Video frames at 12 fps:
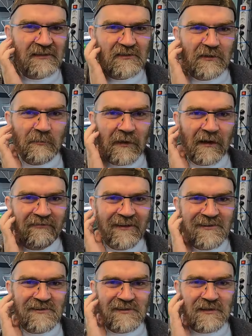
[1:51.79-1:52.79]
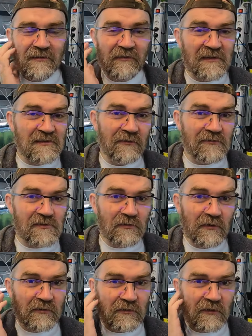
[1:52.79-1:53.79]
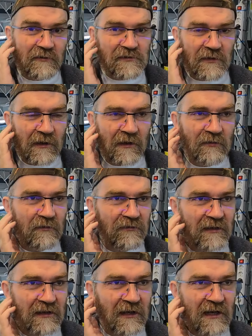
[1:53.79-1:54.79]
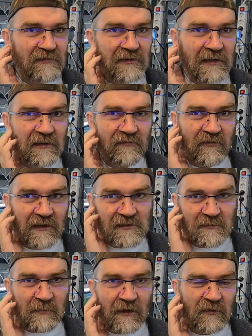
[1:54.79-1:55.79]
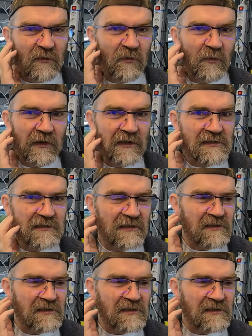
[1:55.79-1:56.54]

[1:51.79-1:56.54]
So you better fix yourself. It's not sore at all, so I don't think I have an ear infection, but I don't know what it is.